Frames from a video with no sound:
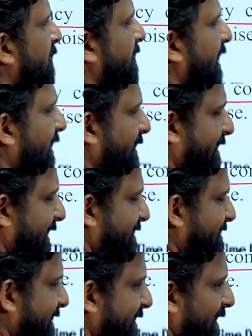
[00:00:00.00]
then
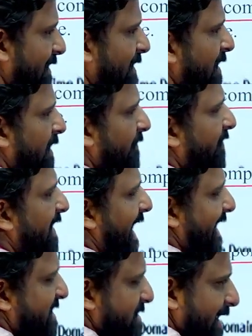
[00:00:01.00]
this signal will
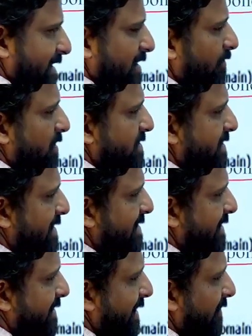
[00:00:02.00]
extract the original
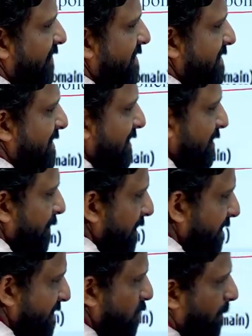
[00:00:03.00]
signal, which is nothing but
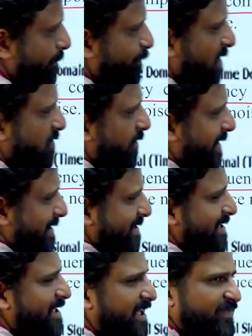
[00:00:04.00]
this one. So you can
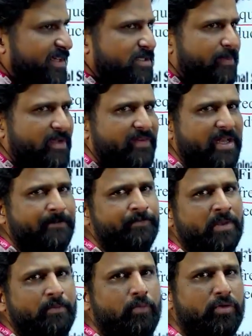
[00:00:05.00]
see the difference between
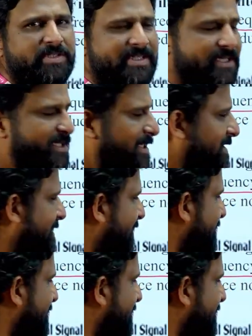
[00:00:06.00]
both signals, that